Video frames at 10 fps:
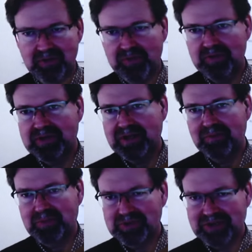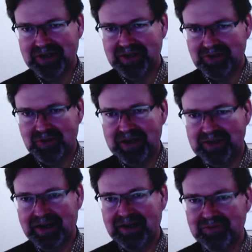15% of the grant
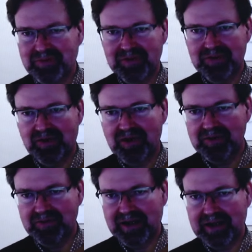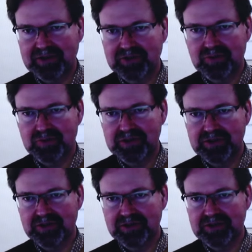left for all of the actual
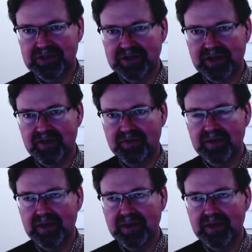research itself.